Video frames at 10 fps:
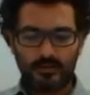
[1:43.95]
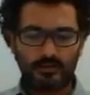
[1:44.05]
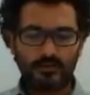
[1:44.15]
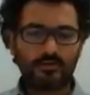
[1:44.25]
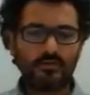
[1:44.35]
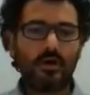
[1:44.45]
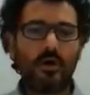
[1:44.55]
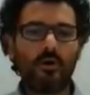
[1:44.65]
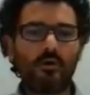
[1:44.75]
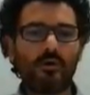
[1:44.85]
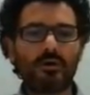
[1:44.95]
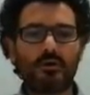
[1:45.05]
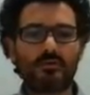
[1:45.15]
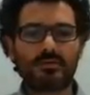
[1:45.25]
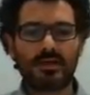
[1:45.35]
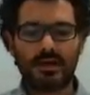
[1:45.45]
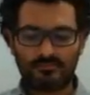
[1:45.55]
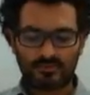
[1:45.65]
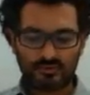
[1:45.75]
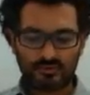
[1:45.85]
not only
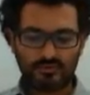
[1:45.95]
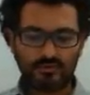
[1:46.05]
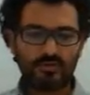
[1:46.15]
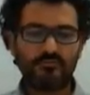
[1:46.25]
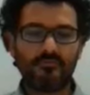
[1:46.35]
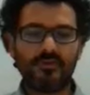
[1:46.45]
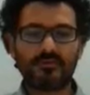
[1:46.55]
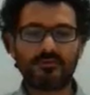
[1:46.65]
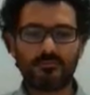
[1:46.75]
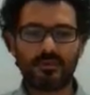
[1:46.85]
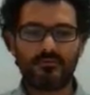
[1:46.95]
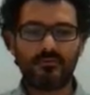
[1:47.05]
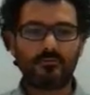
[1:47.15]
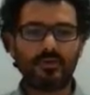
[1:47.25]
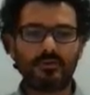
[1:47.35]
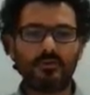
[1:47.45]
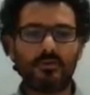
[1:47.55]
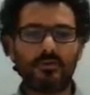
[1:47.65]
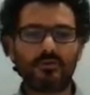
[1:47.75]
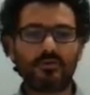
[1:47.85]
consumption, not only investment by firms, but
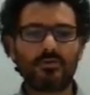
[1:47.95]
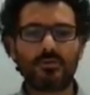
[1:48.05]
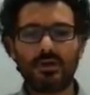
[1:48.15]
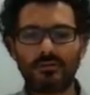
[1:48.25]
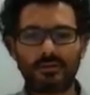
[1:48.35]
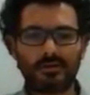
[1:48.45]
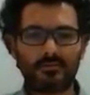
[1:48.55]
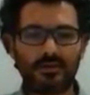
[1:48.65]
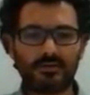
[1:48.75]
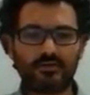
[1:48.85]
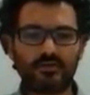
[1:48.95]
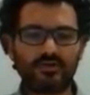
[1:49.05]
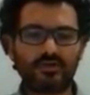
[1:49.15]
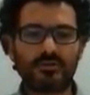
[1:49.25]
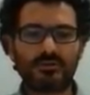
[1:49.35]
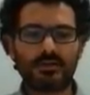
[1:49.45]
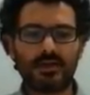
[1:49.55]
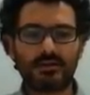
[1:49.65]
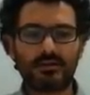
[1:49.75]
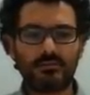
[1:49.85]
also government expenditure, which is
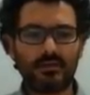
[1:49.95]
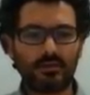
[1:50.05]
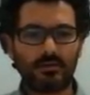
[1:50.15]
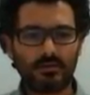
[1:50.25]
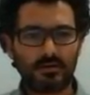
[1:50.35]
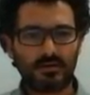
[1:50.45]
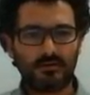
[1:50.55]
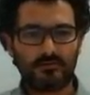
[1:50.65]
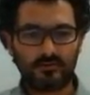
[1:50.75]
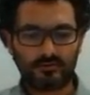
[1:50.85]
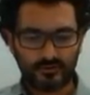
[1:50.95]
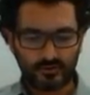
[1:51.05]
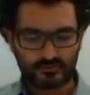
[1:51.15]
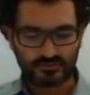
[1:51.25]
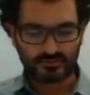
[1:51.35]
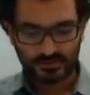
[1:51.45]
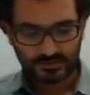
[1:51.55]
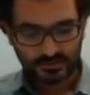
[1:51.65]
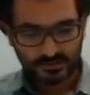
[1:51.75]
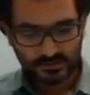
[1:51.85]
direct demand for firms.
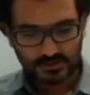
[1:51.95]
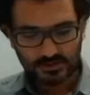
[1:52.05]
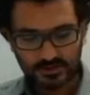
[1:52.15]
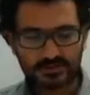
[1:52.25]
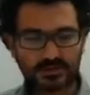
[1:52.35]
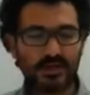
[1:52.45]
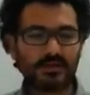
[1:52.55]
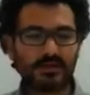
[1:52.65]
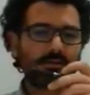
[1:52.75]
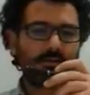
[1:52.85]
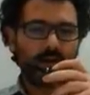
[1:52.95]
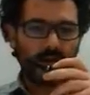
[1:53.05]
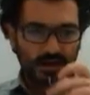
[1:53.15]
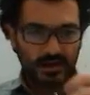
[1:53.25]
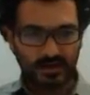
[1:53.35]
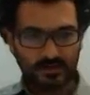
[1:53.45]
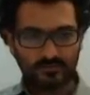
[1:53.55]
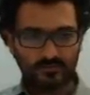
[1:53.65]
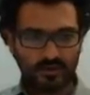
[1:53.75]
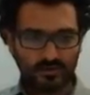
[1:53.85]
In this case,
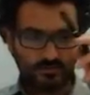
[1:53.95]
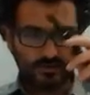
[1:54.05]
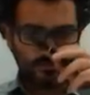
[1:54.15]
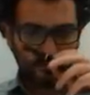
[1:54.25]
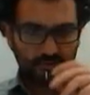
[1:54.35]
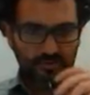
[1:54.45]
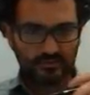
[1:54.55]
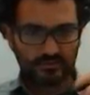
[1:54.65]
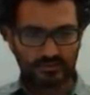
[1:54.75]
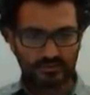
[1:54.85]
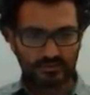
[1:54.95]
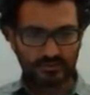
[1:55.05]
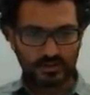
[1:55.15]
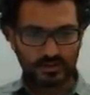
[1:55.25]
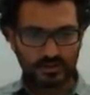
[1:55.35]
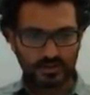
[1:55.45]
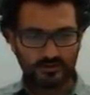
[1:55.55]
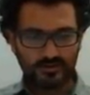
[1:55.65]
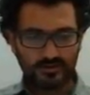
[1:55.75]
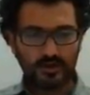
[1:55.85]
again, we will produce a
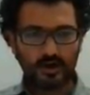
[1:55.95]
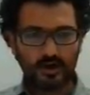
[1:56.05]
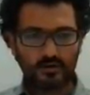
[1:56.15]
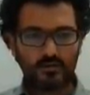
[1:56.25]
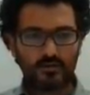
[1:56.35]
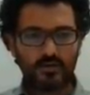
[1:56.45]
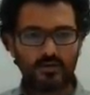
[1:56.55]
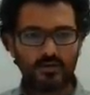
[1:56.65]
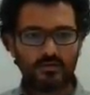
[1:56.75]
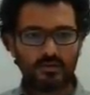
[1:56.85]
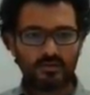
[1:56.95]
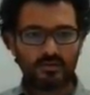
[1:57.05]
level of equal to